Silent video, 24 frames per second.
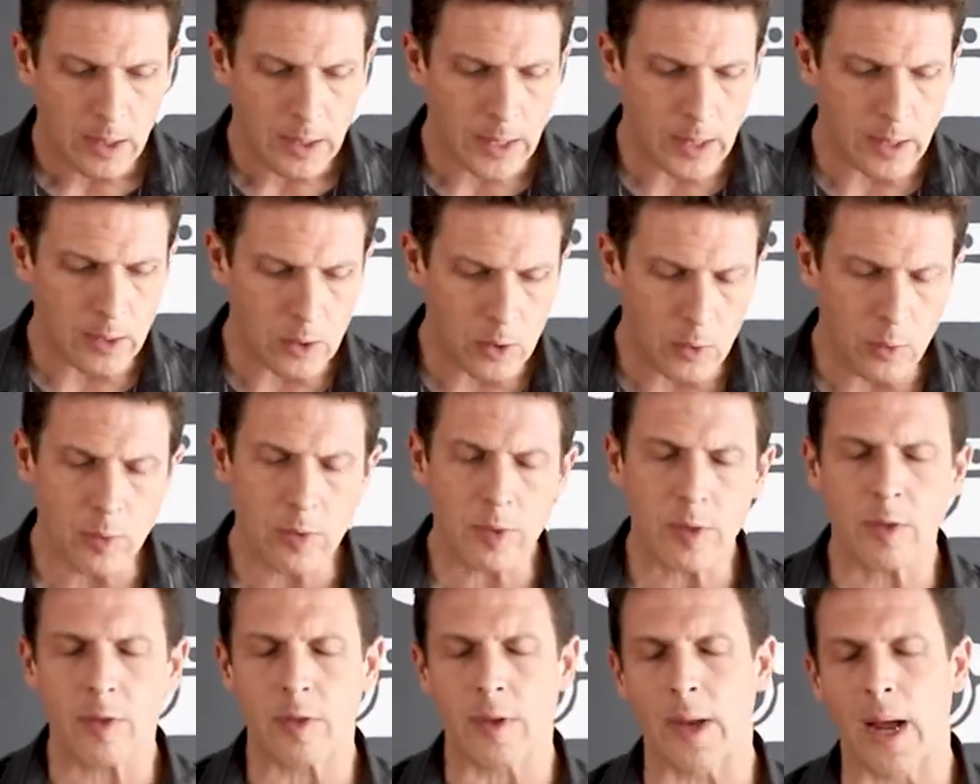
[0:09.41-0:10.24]
It
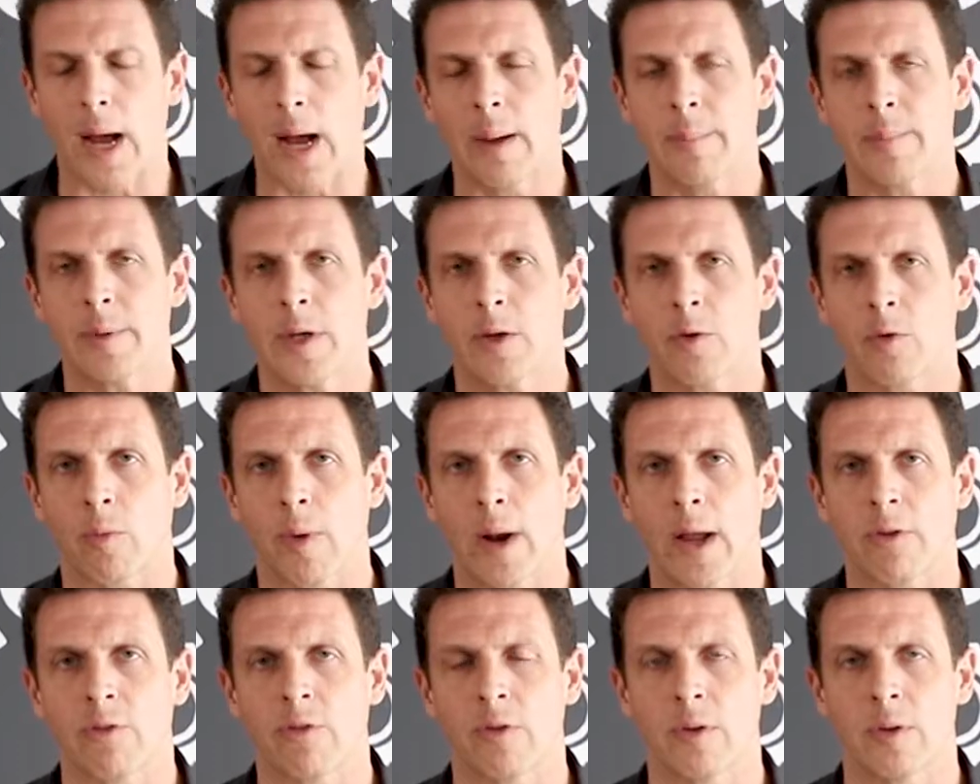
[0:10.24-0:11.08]
uses an
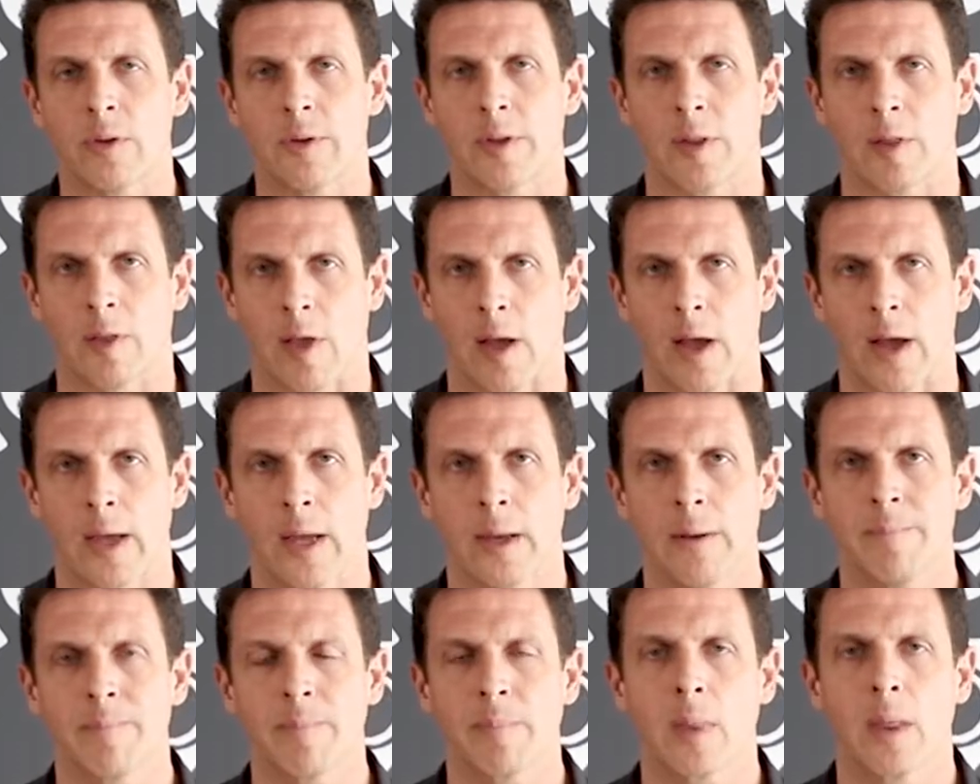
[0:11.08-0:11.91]
omnidirectional
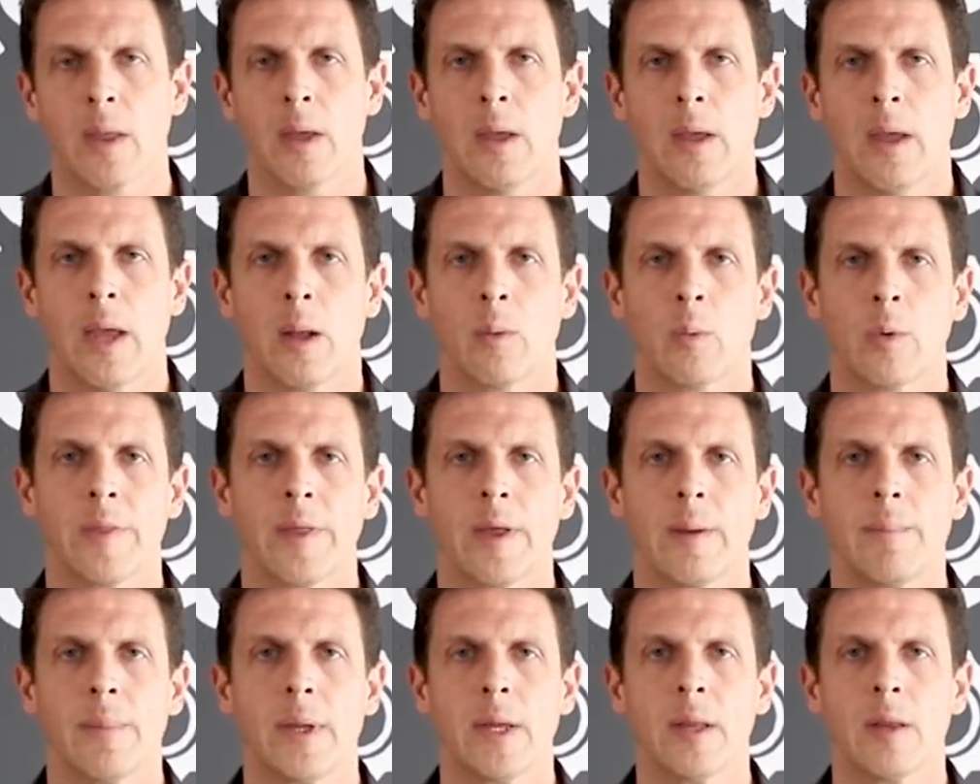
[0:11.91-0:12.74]
design, and what
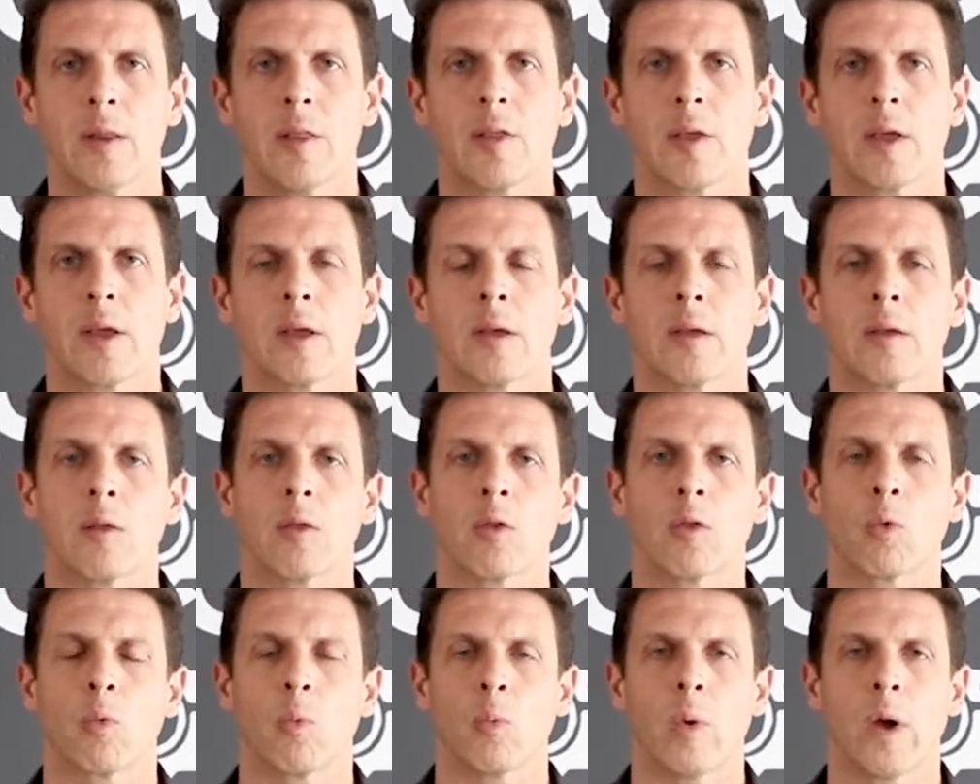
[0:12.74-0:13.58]
that means
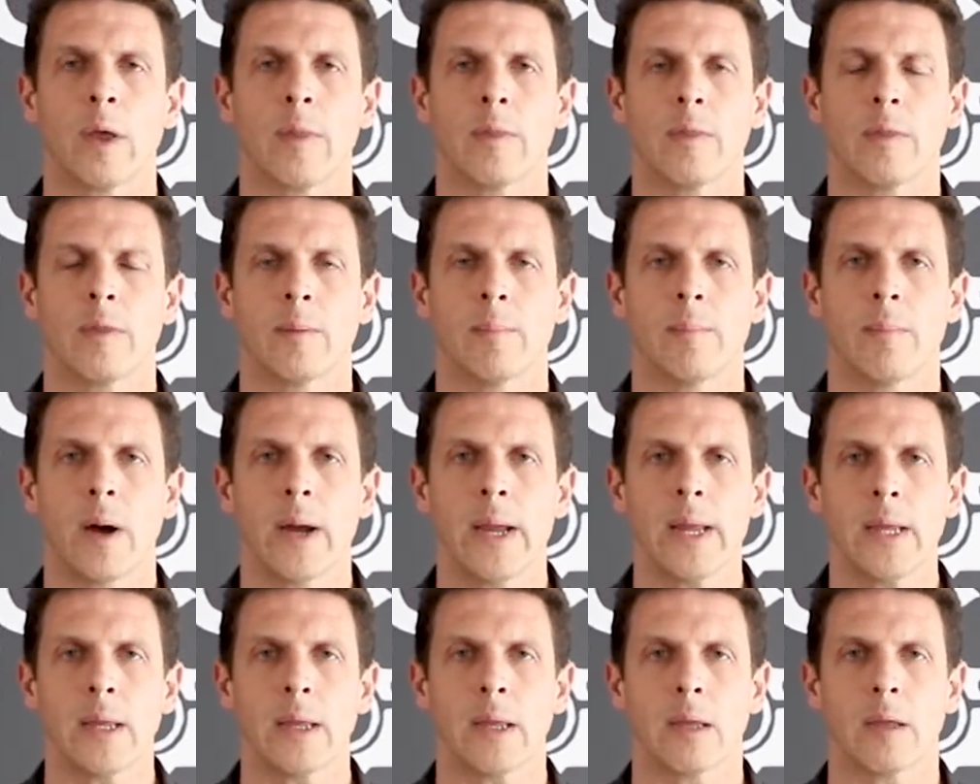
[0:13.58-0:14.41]
is when the
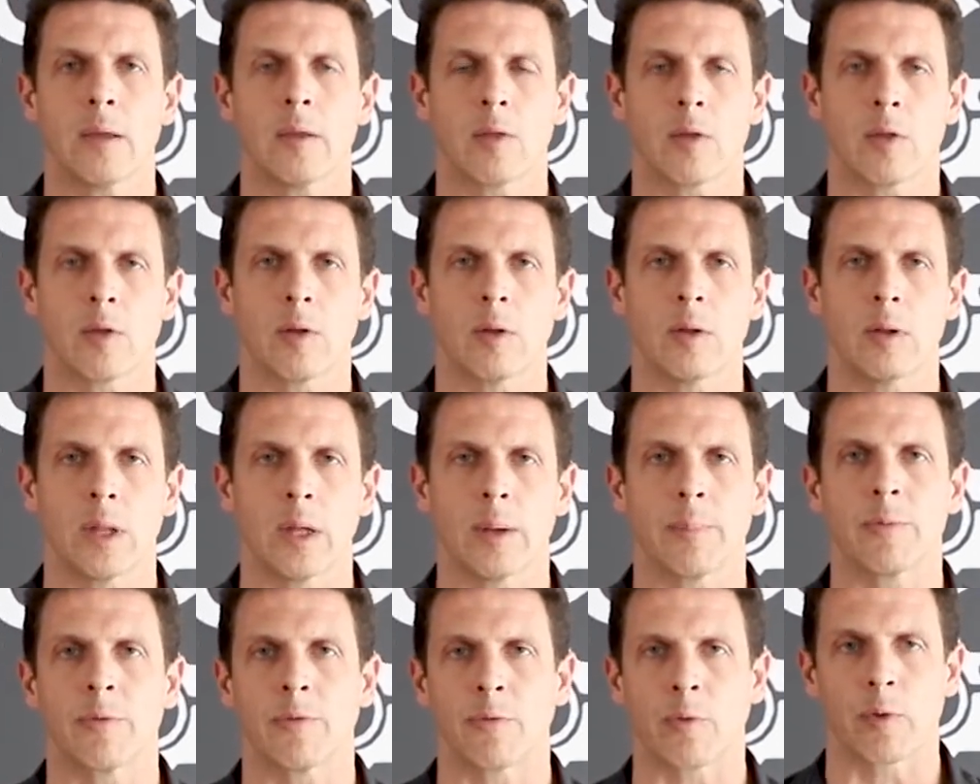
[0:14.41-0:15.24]
mic is
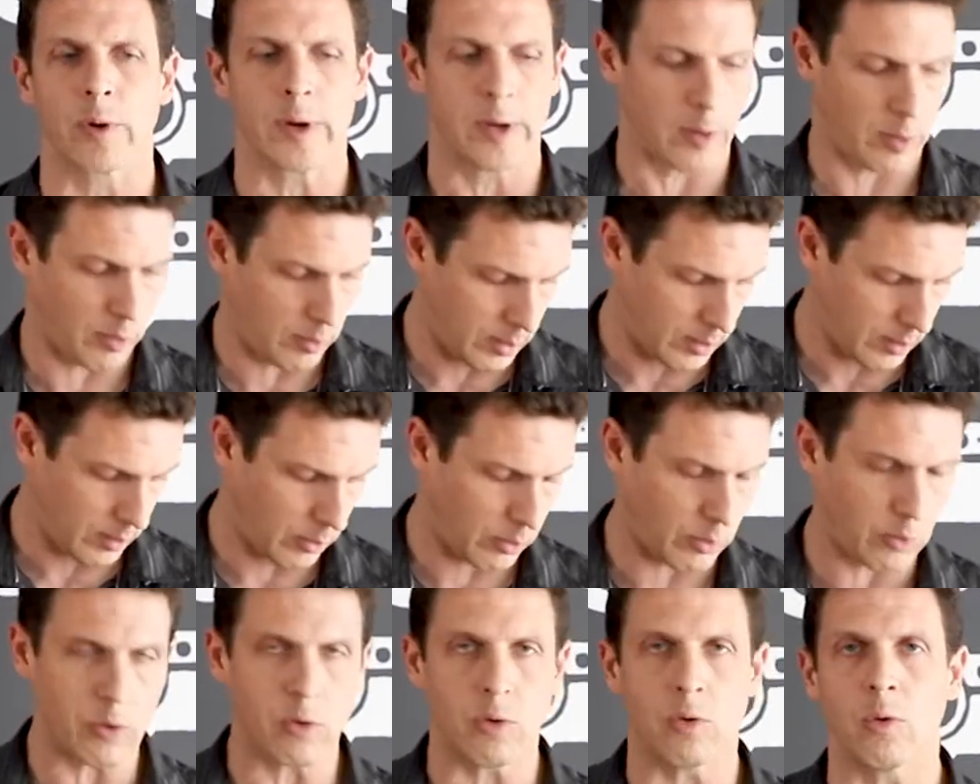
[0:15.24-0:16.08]
clipped, for
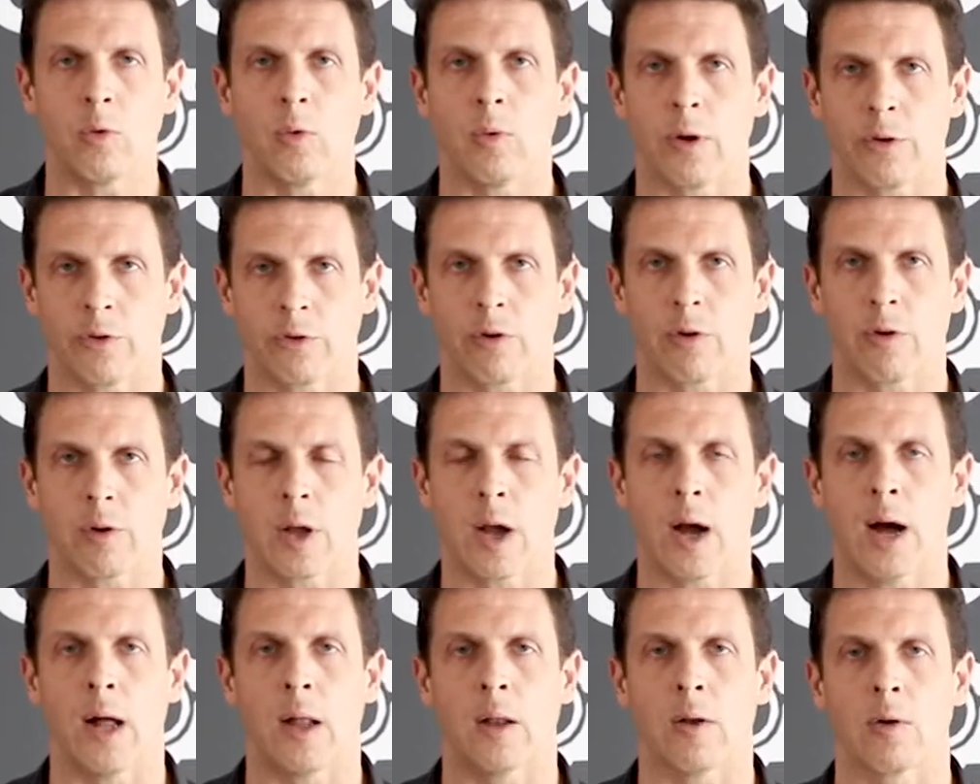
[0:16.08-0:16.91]
instance, to a shirt
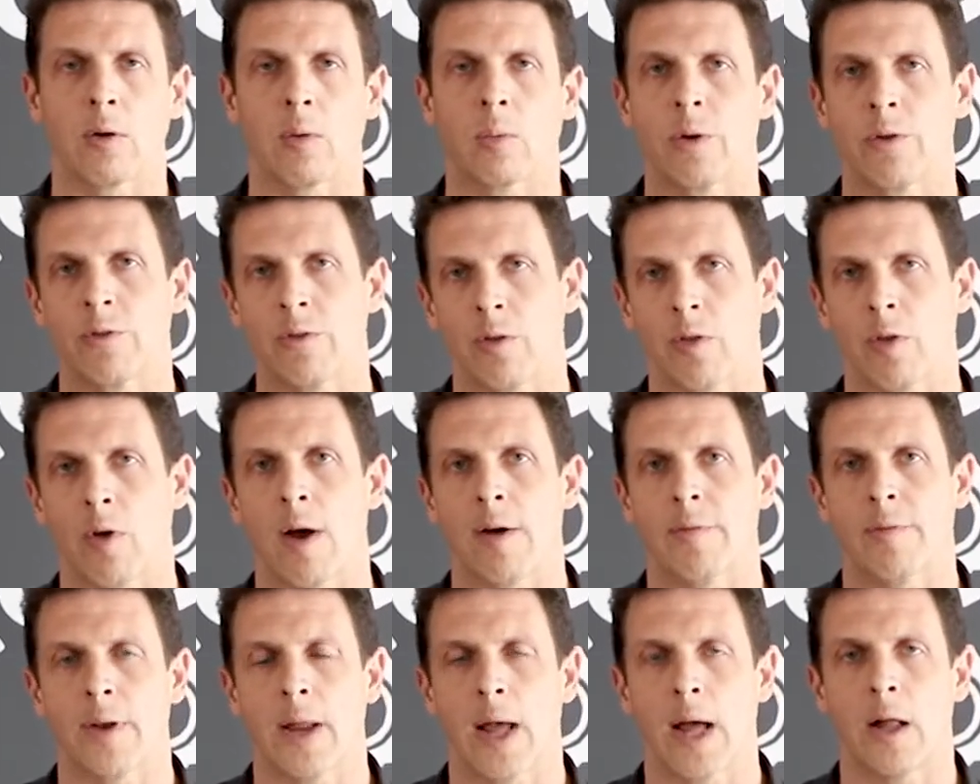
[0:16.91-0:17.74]
collar, which is
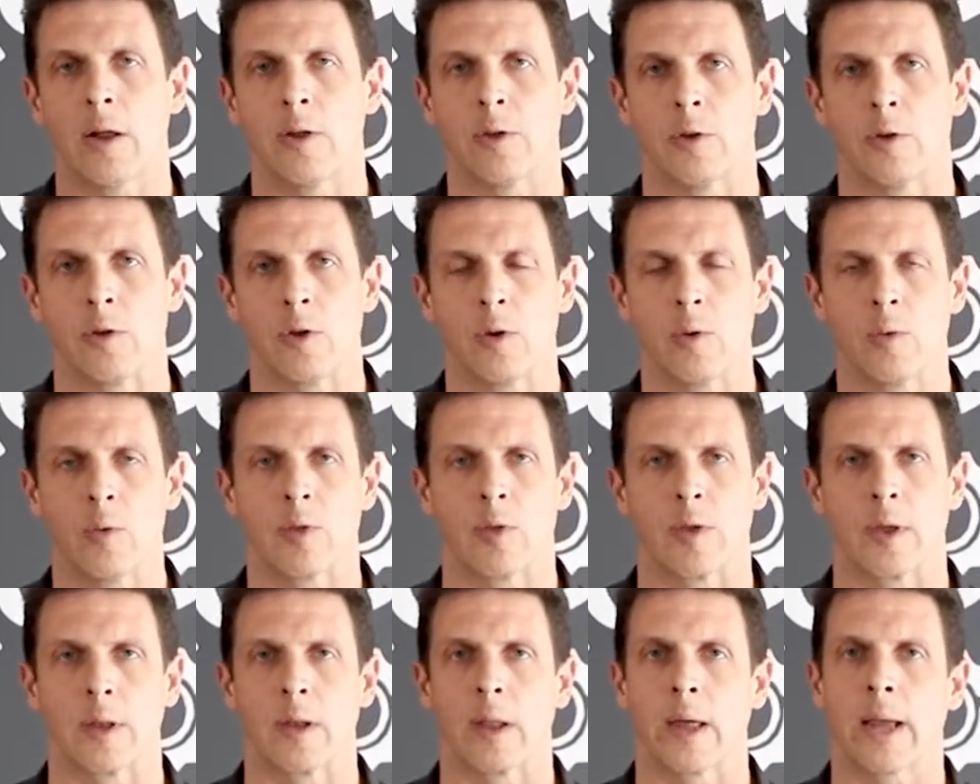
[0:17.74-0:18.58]
often how you
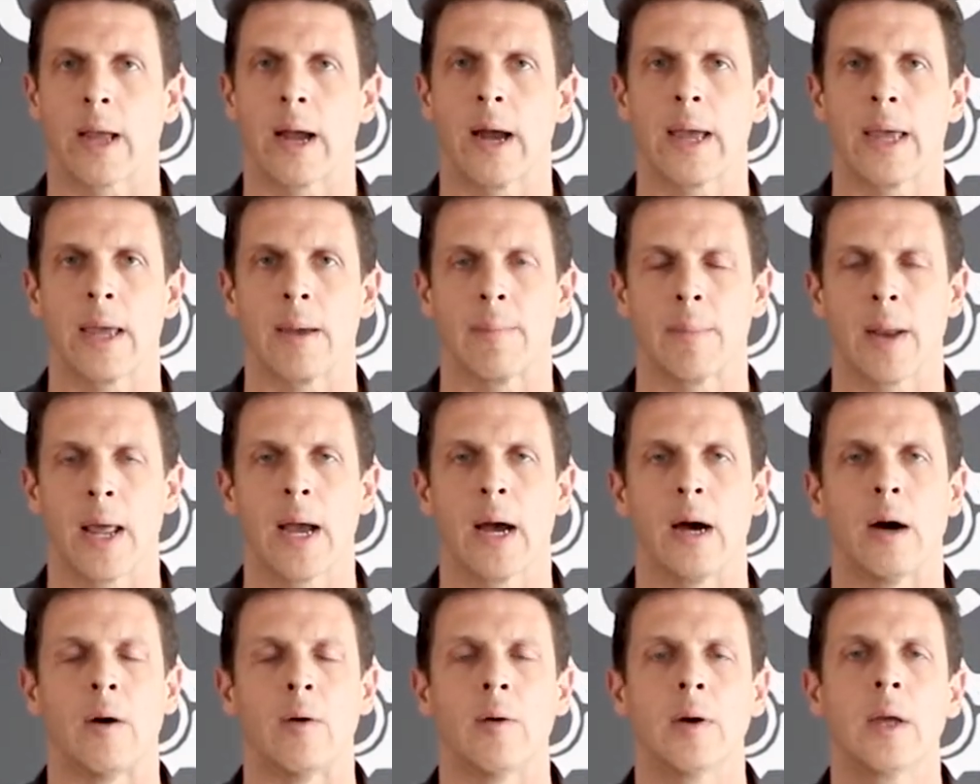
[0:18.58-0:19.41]
use it, like I am
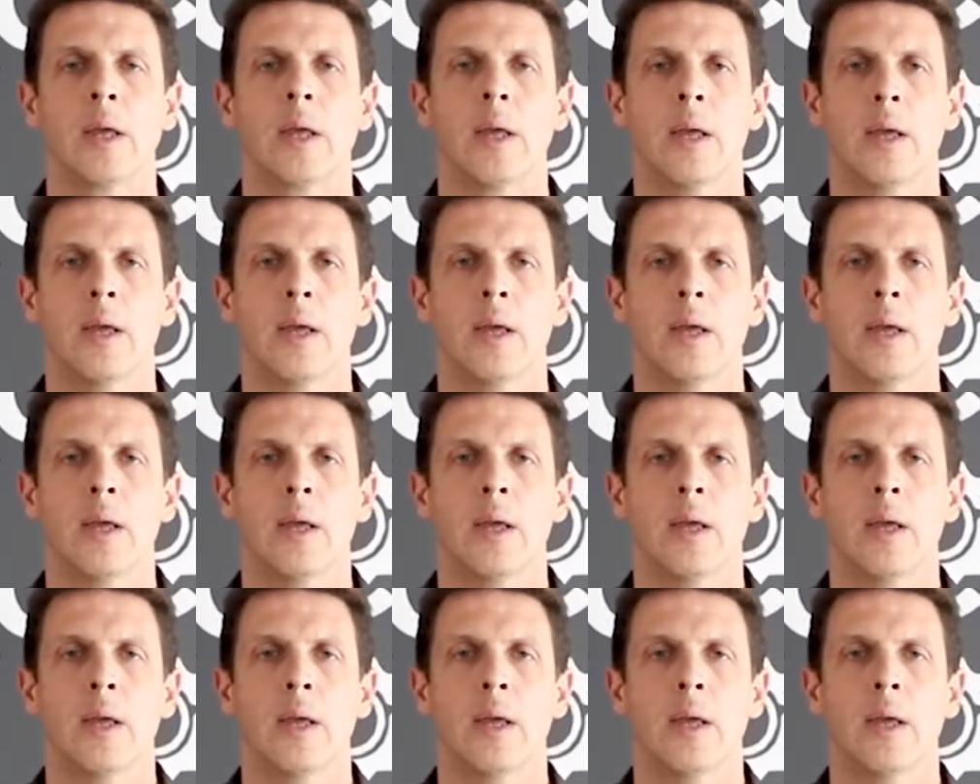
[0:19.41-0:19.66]
now,